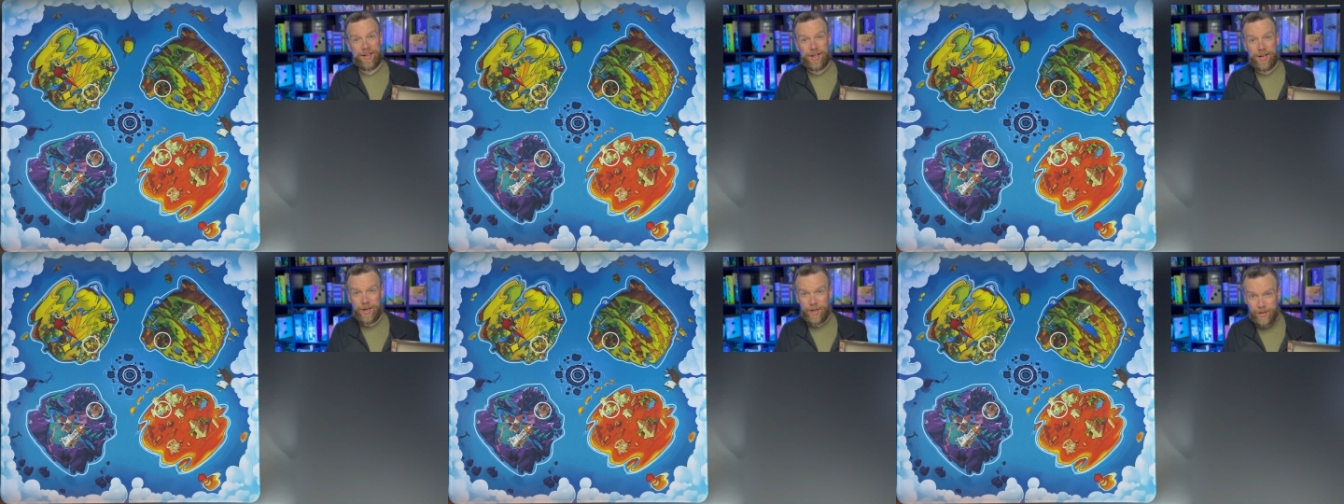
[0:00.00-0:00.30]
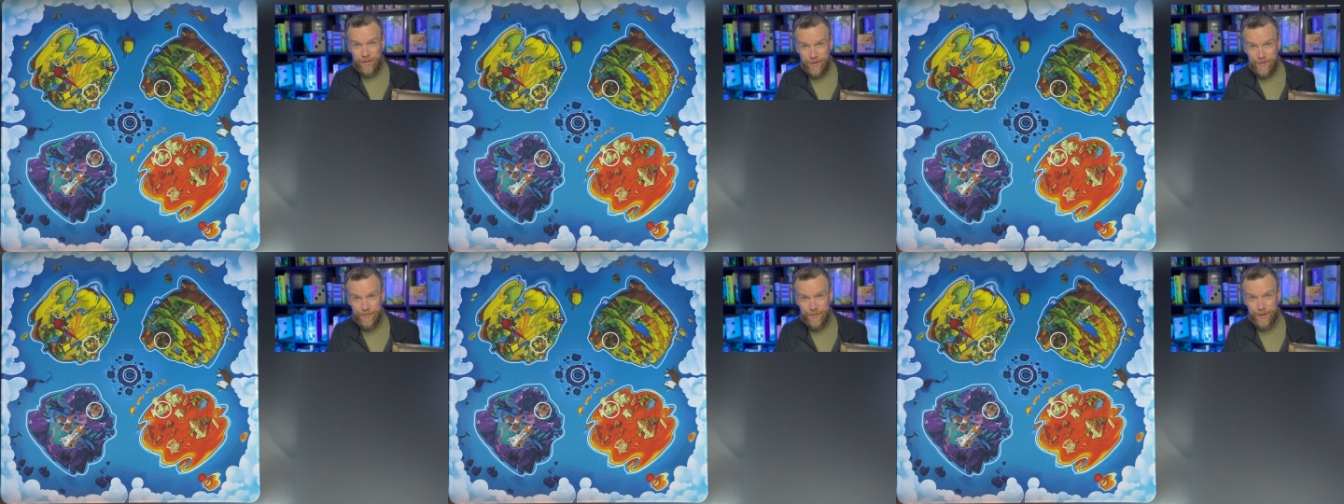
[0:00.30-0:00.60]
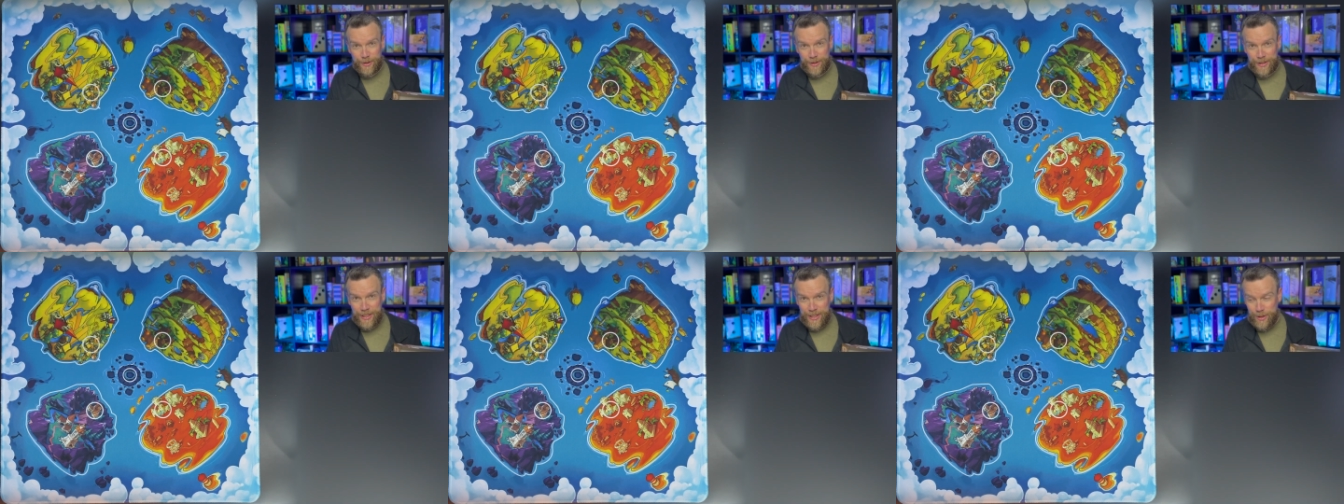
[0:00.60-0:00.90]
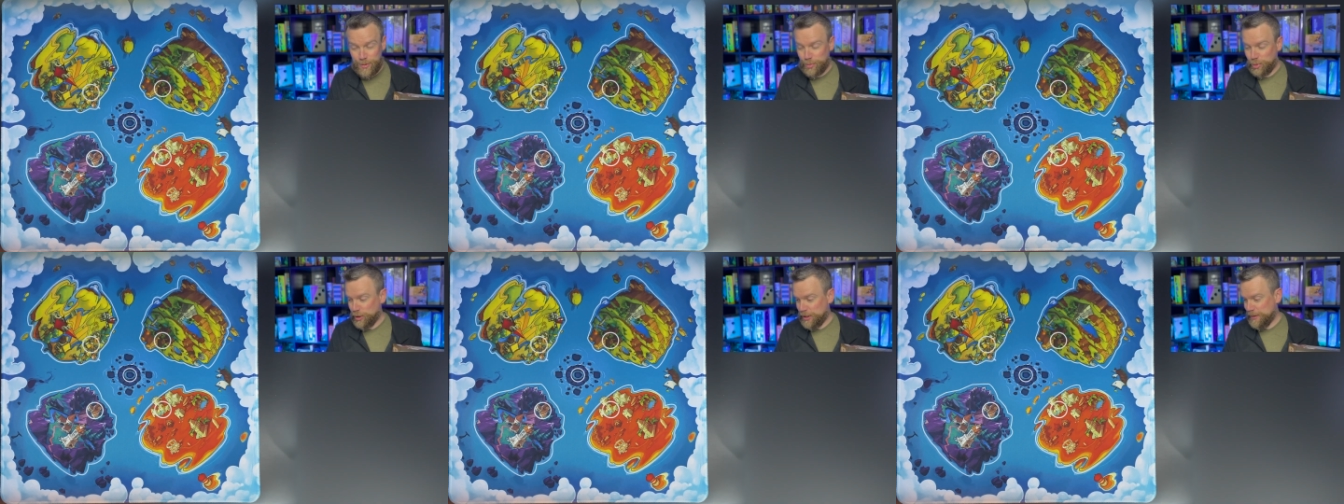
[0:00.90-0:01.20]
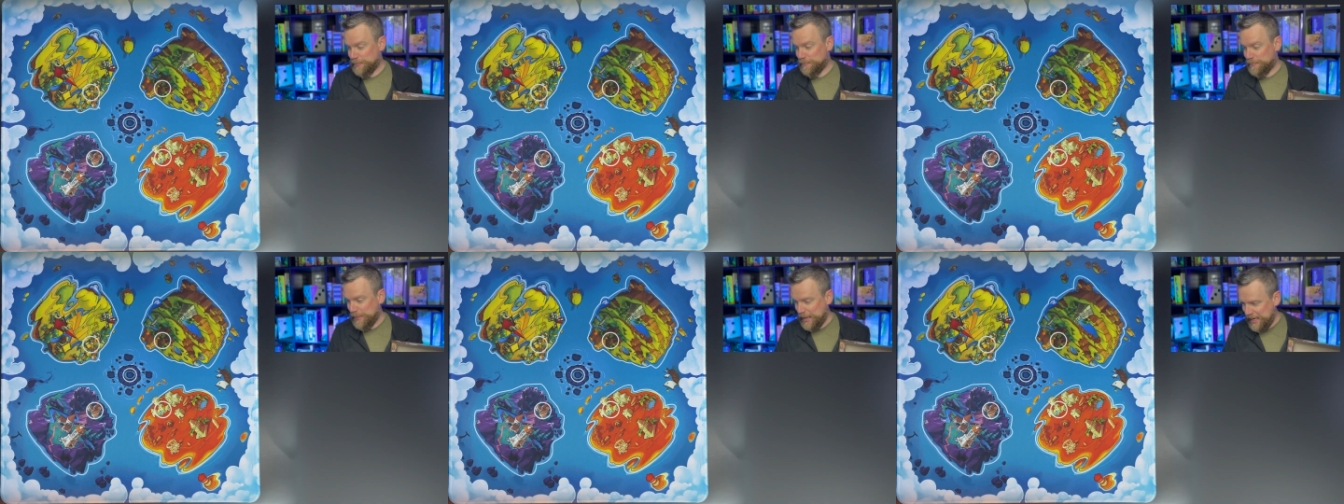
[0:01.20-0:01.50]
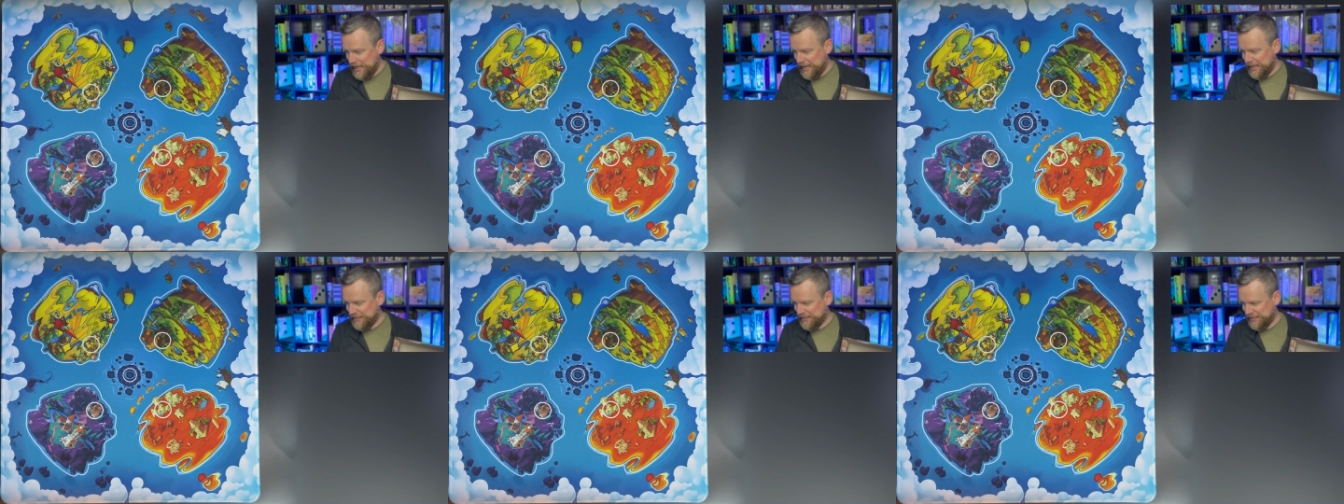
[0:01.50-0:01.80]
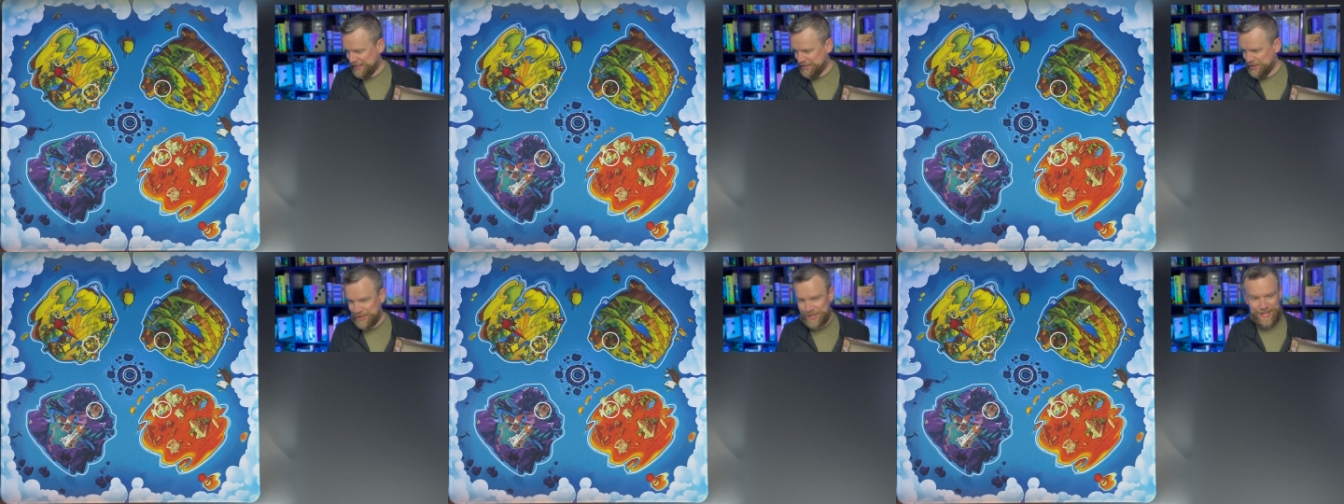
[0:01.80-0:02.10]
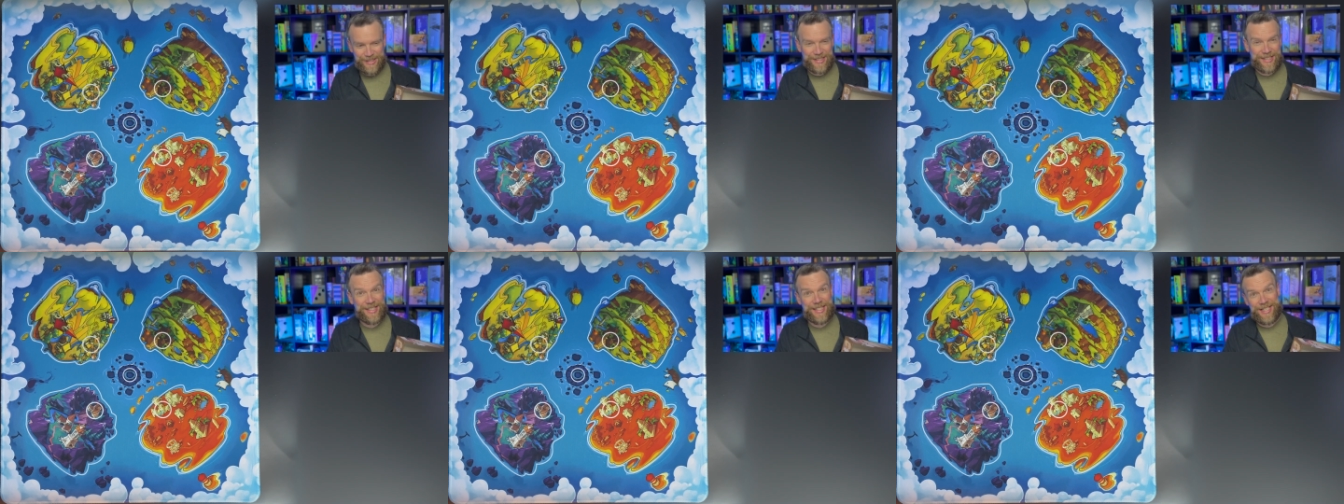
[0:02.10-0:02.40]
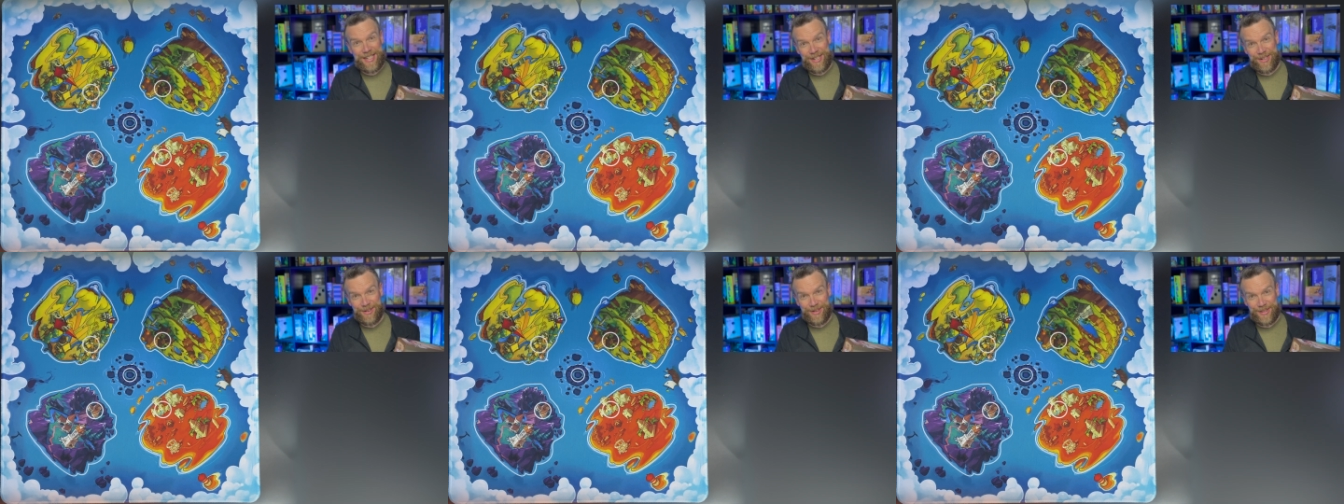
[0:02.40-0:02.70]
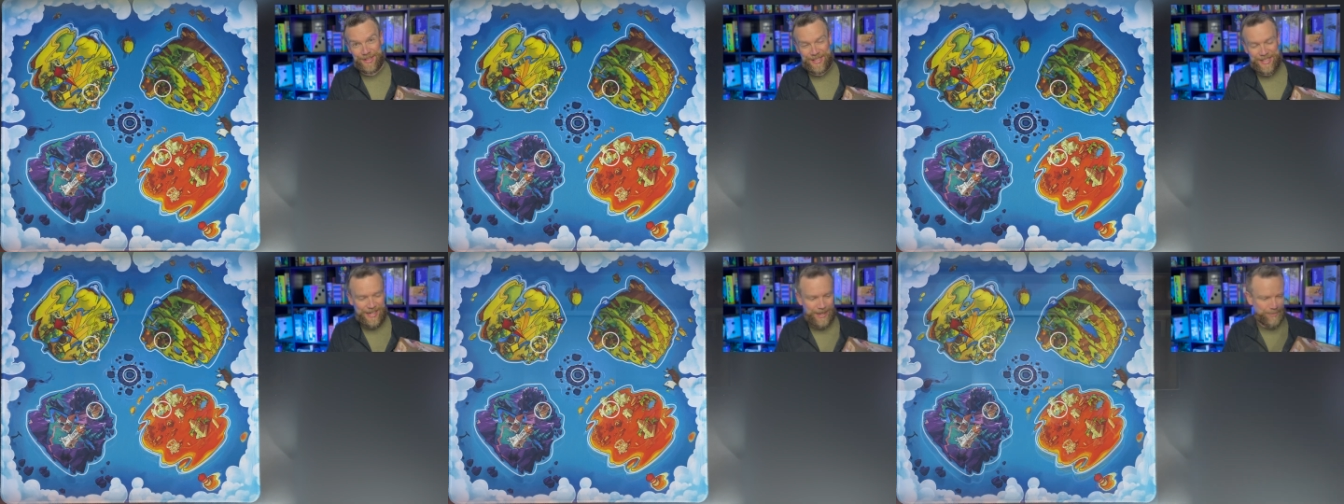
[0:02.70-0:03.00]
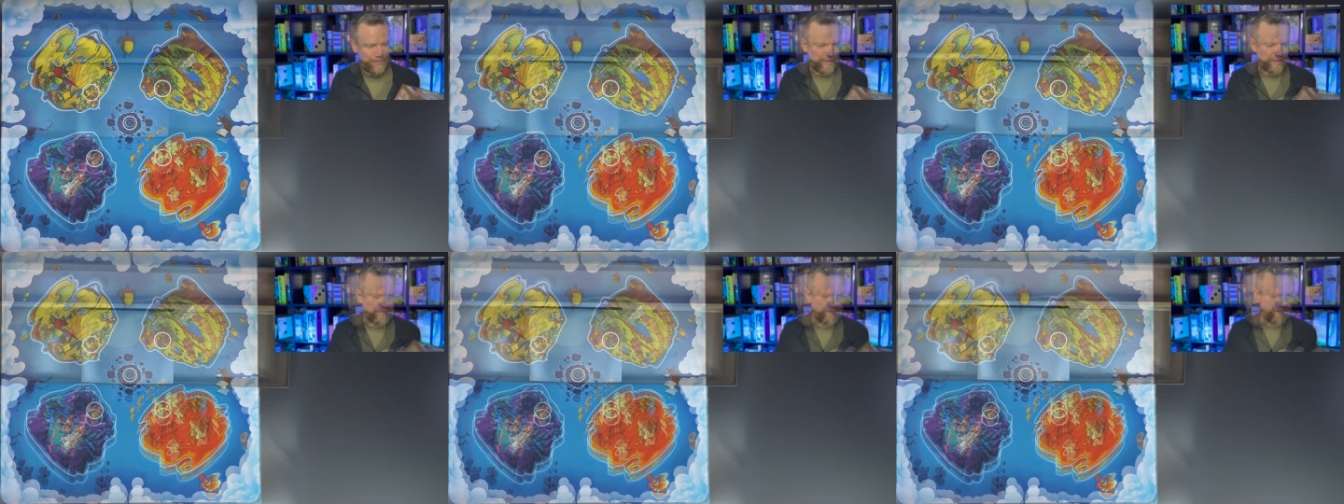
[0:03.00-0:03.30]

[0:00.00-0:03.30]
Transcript: colorful neoprene mat that you can see here on the table.